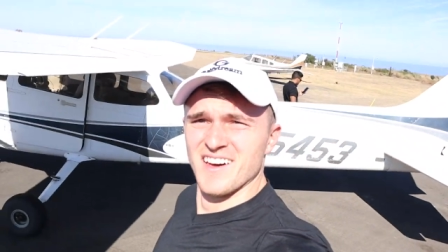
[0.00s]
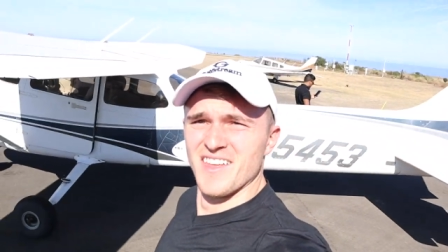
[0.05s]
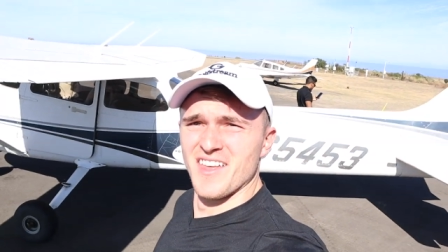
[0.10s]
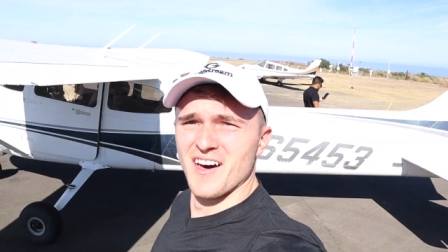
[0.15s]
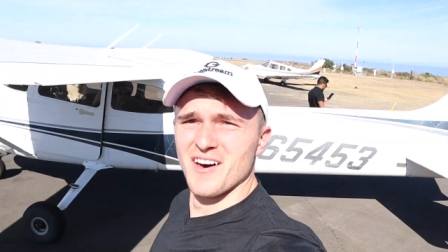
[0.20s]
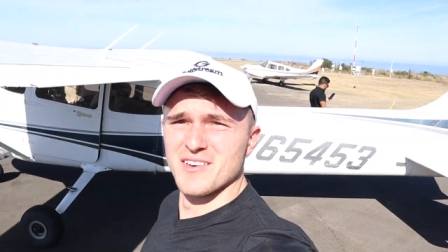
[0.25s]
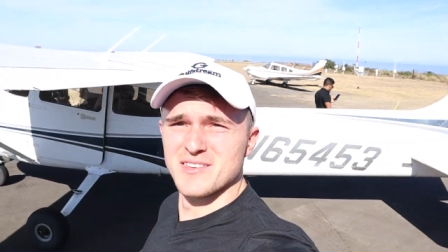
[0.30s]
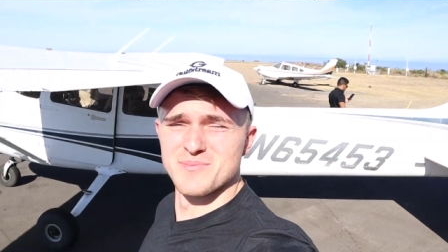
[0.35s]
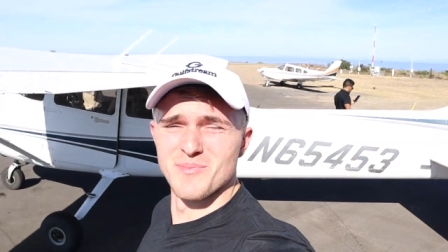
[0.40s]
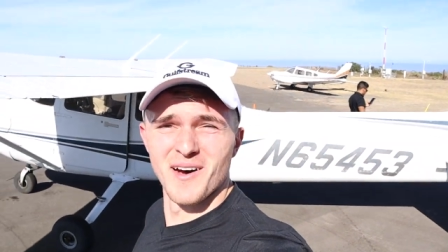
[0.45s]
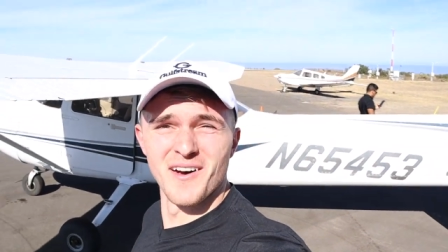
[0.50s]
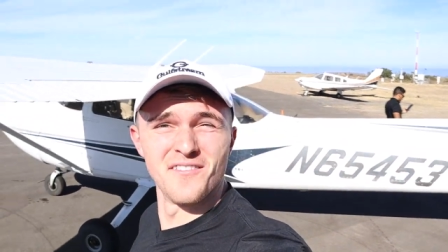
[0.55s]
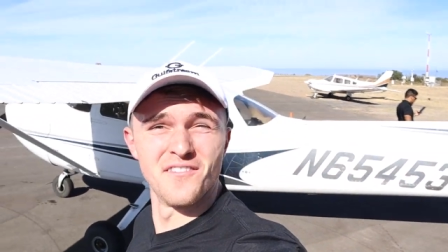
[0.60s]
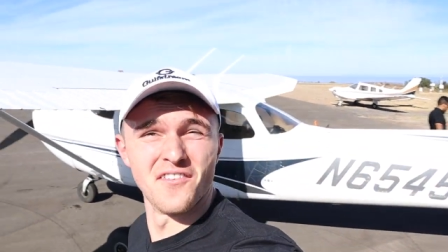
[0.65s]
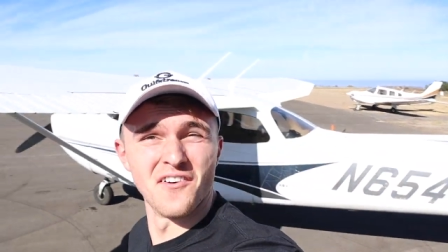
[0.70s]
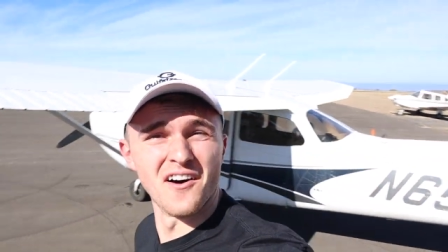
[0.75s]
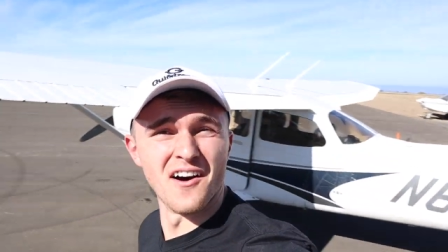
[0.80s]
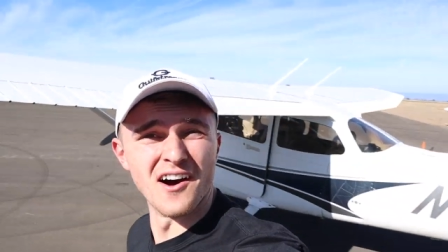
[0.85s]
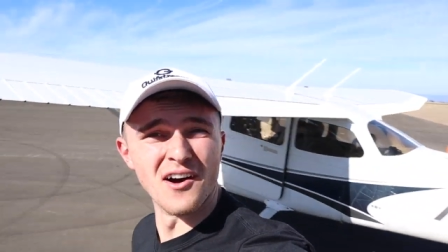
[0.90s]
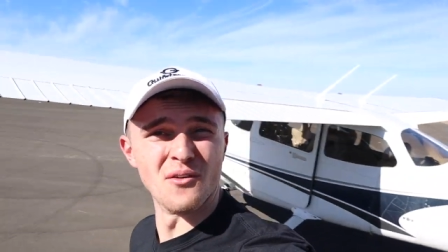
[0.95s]
That was by
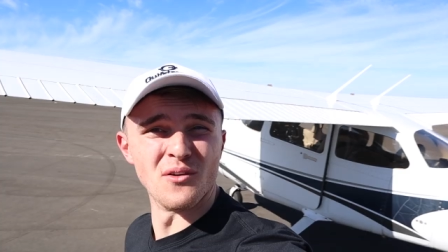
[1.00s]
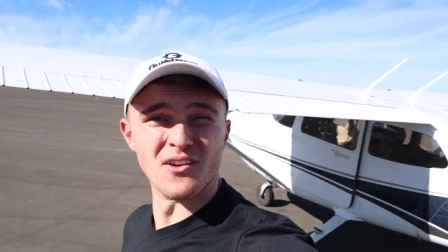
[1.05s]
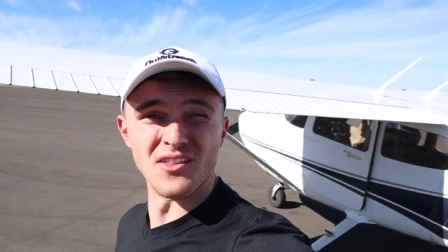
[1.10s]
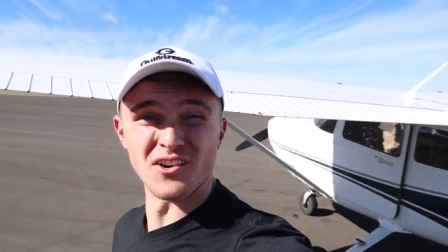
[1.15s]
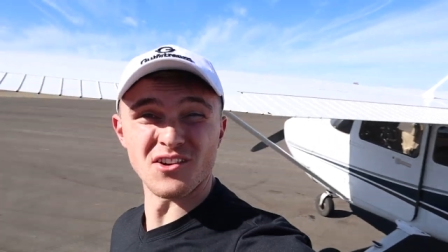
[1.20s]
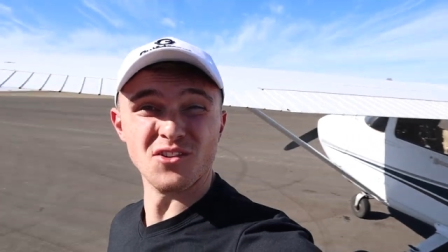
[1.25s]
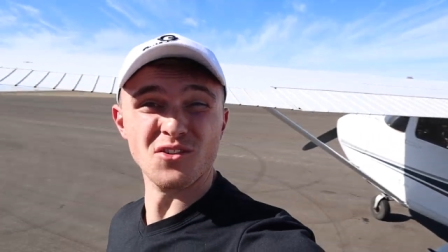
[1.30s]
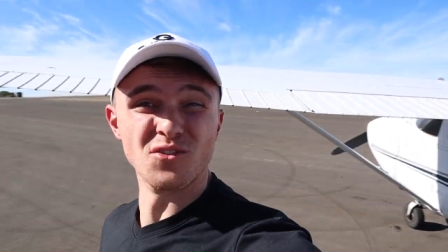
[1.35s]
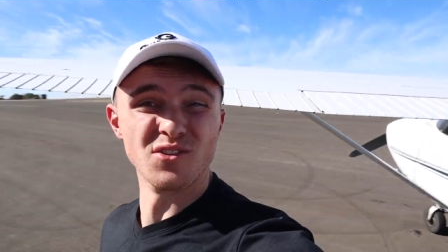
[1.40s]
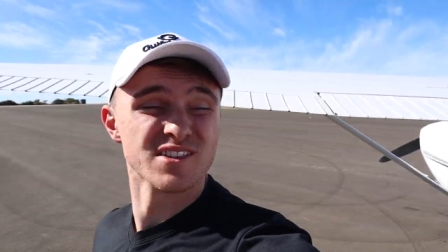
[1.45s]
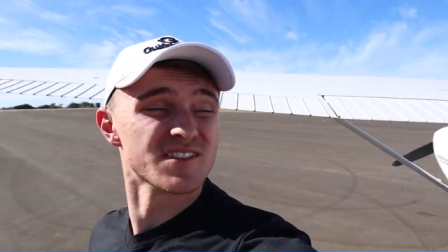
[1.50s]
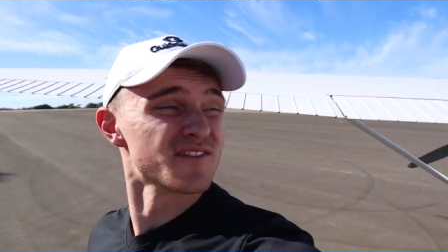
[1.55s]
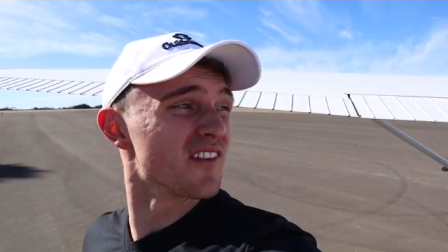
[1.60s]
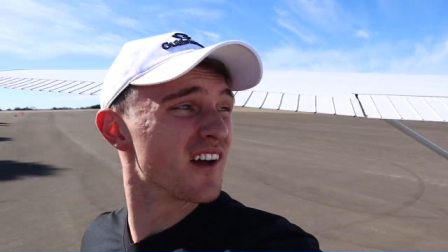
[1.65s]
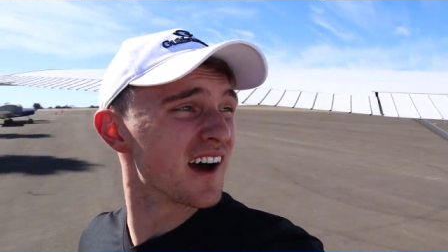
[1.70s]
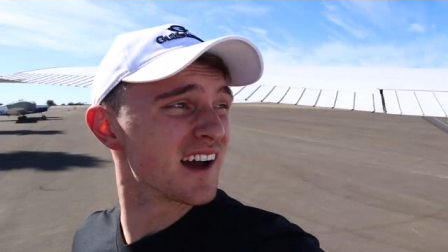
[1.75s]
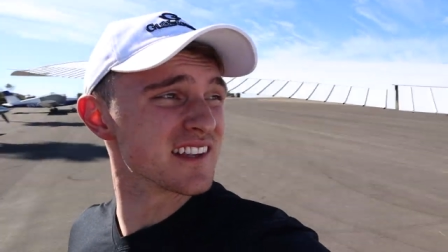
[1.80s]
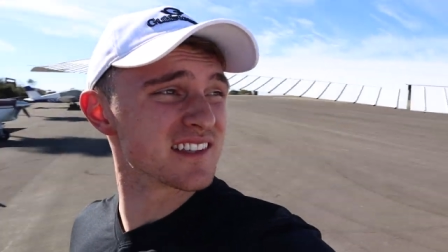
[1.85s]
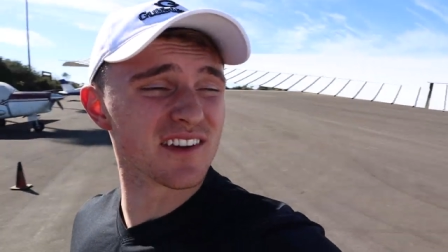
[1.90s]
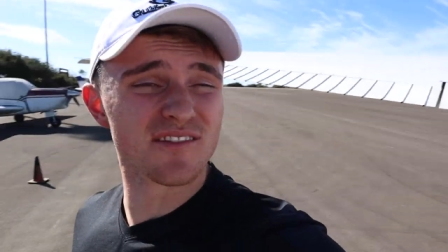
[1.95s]
far one of the coolest
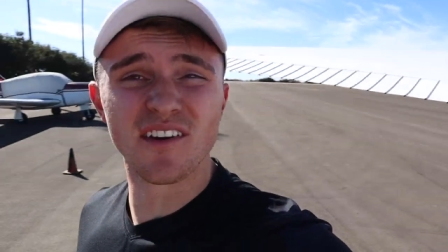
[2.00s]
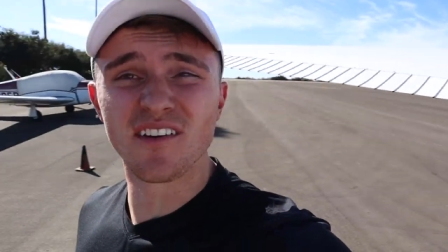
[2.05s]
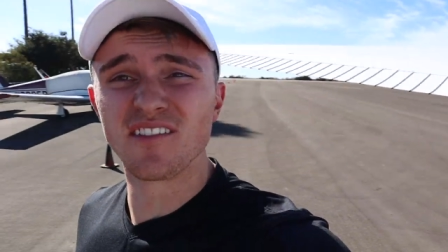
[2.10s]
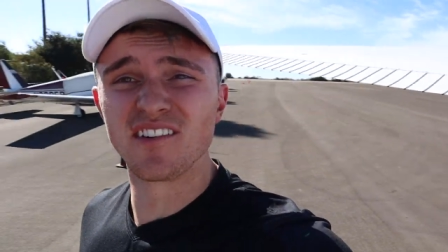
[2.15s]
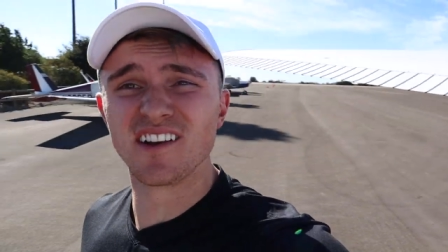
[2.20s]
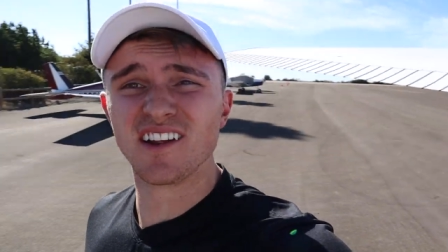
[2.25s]
flights I've ever